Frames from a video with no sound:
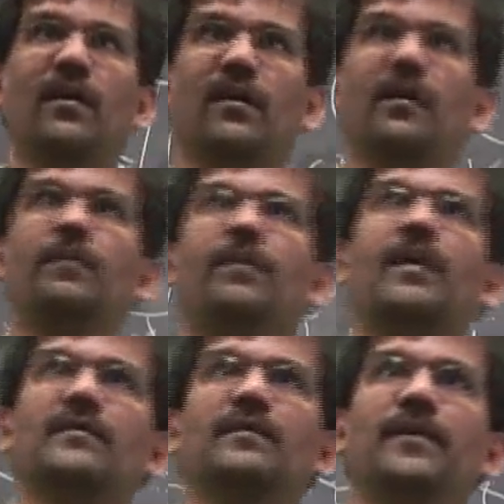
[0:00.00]
all on a
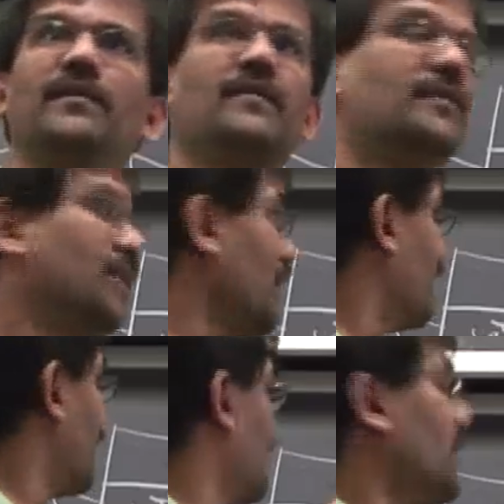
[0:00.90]
process basis. You
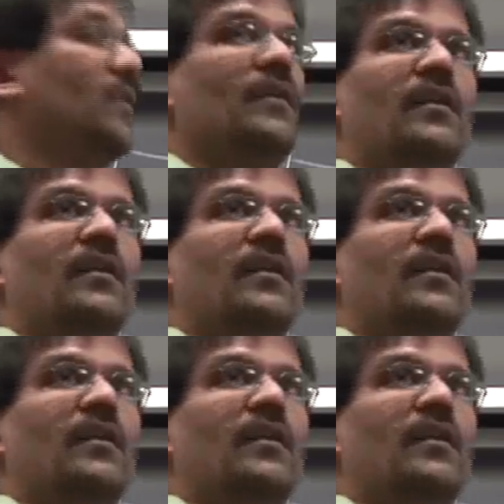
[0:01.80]
can do